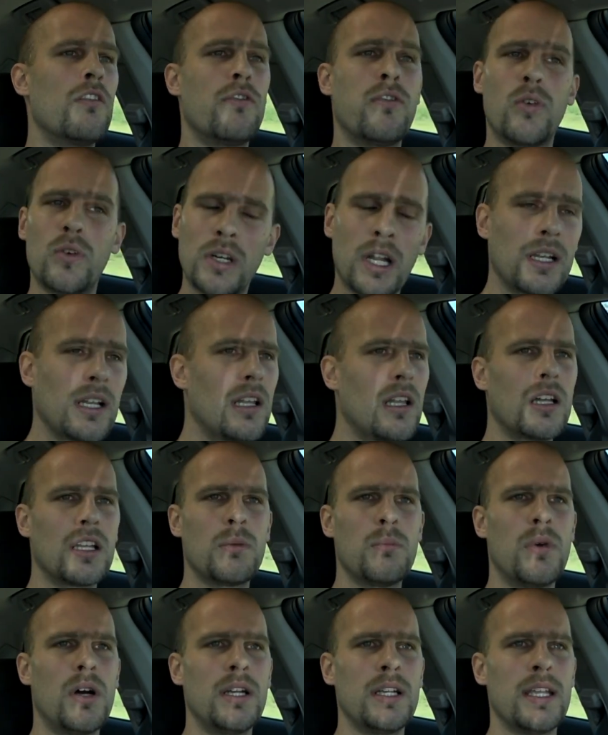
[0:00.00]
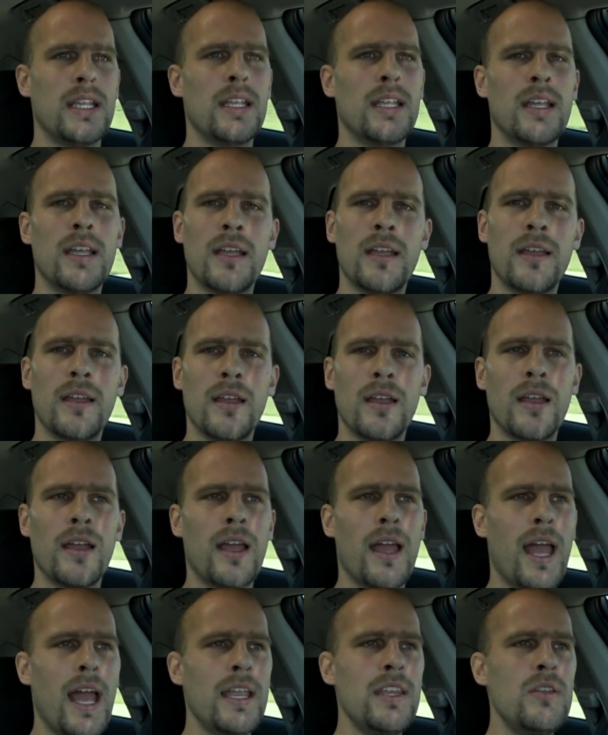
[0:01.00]
for not a lot of money.
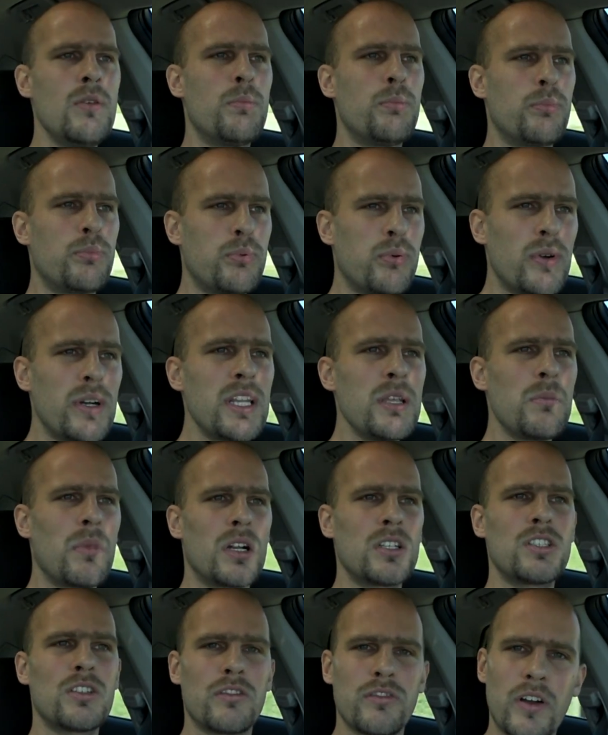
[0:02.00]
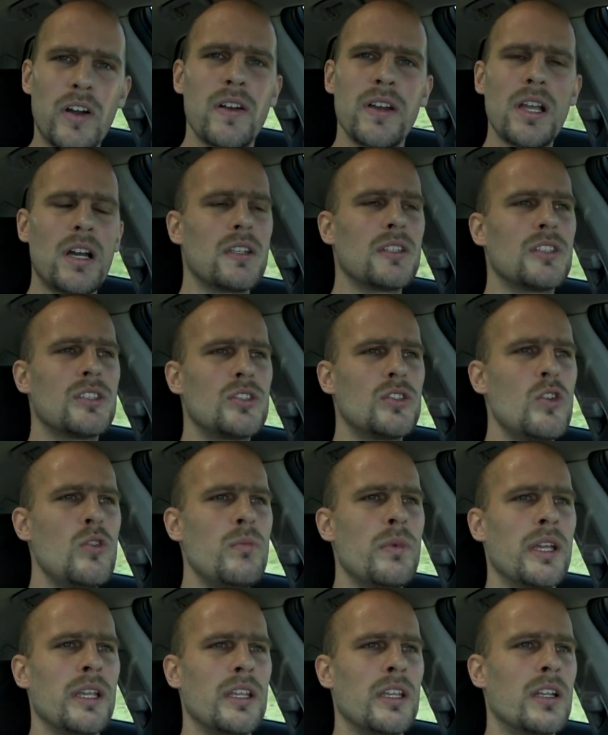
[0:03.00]
And you pretty much are very
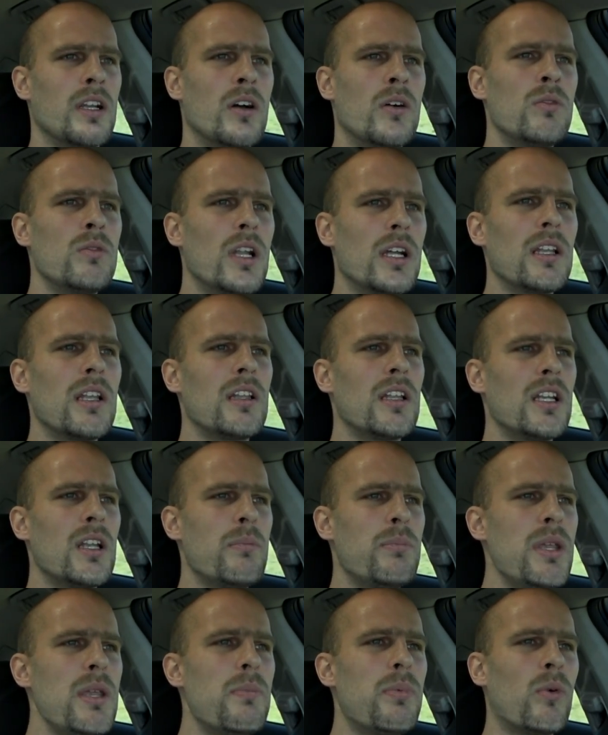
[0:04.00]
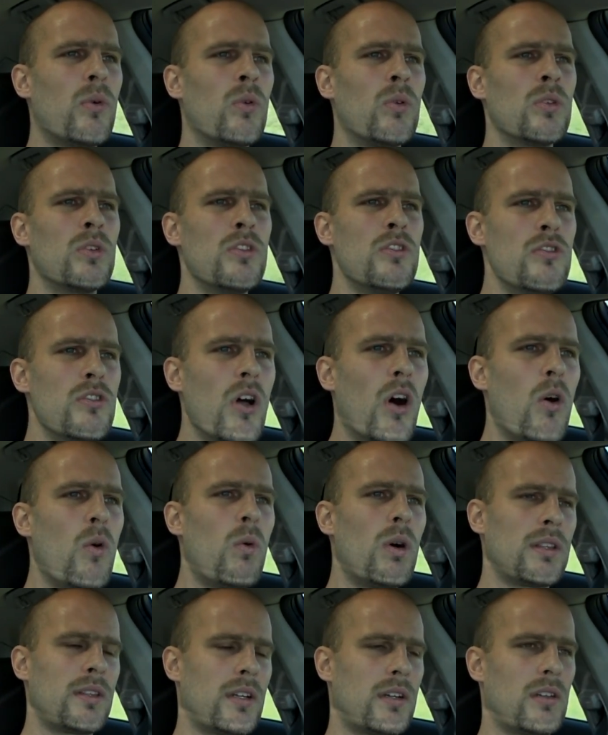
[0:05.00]
unassuming, you know? Not a lot of people know
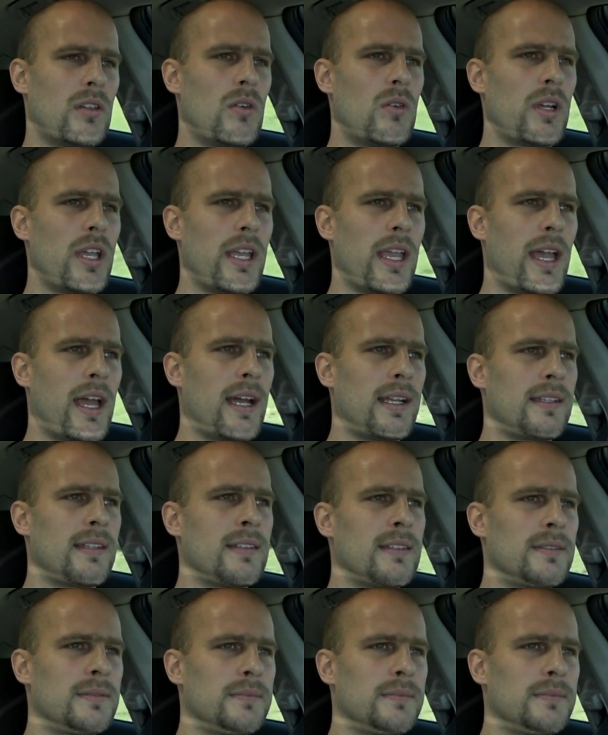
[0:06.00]
what they're looking at.